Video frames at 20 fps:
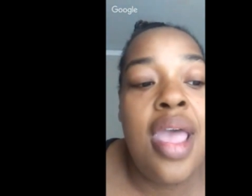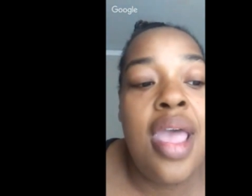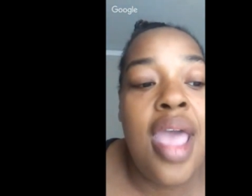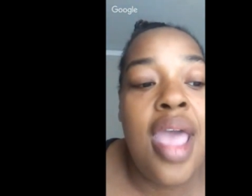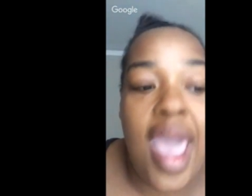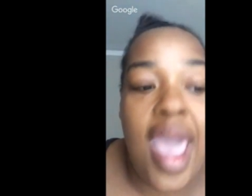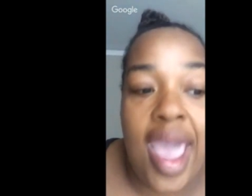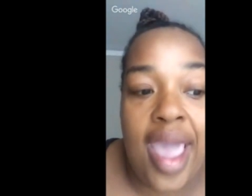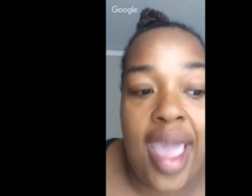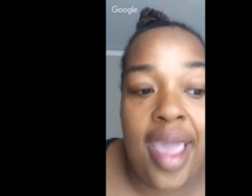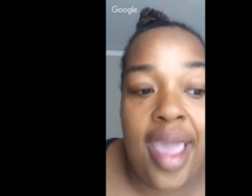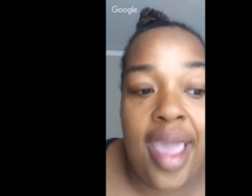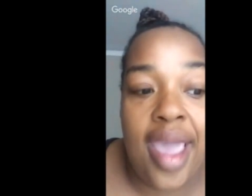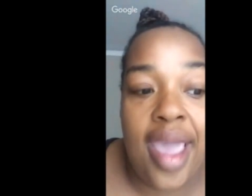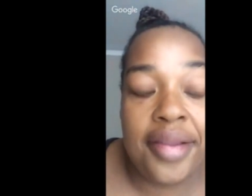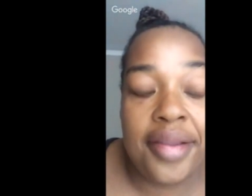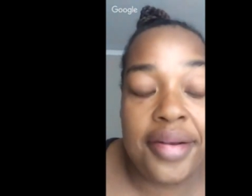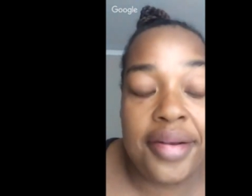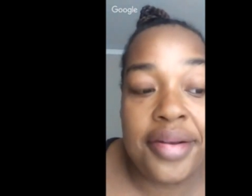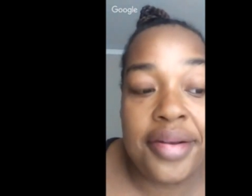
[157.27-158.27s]

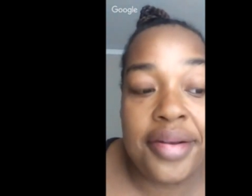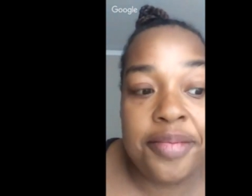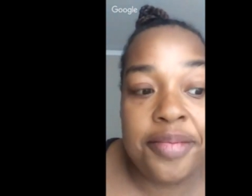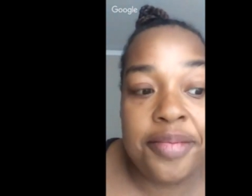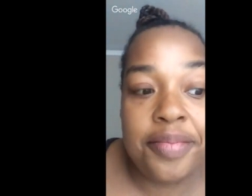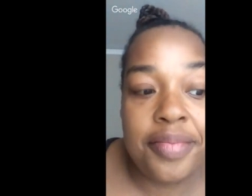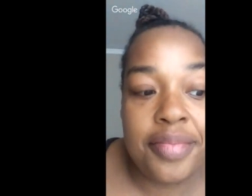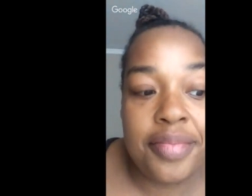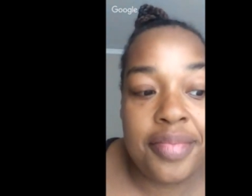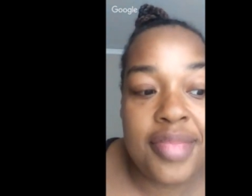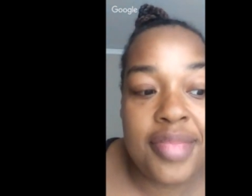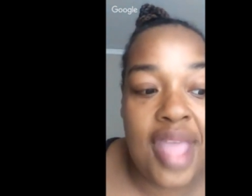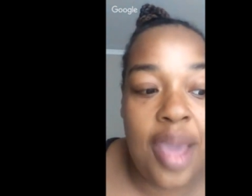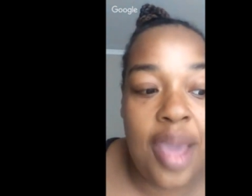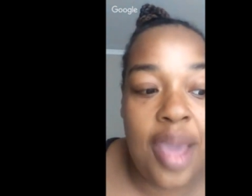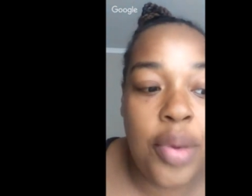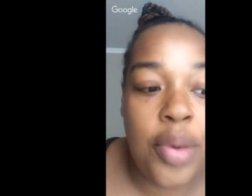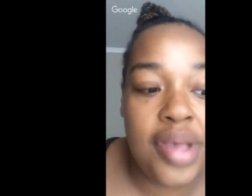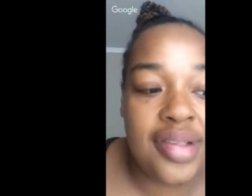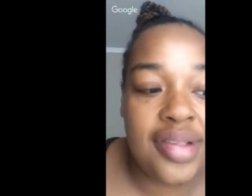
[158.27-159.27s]
and that
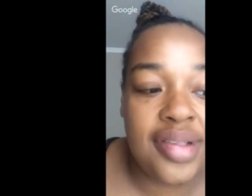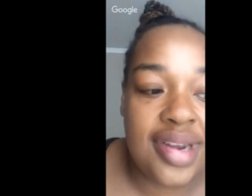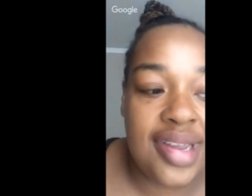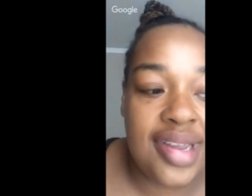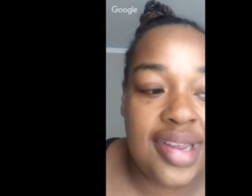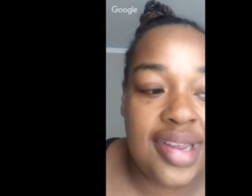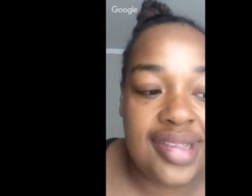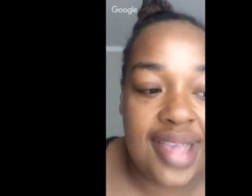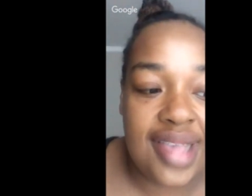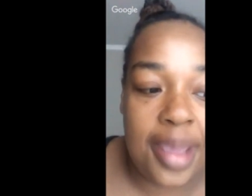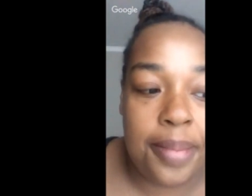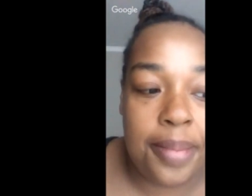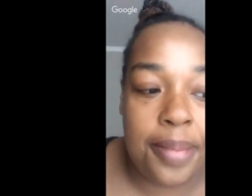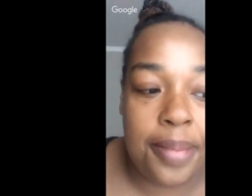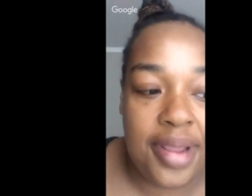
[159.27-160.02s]
wasn't accepted.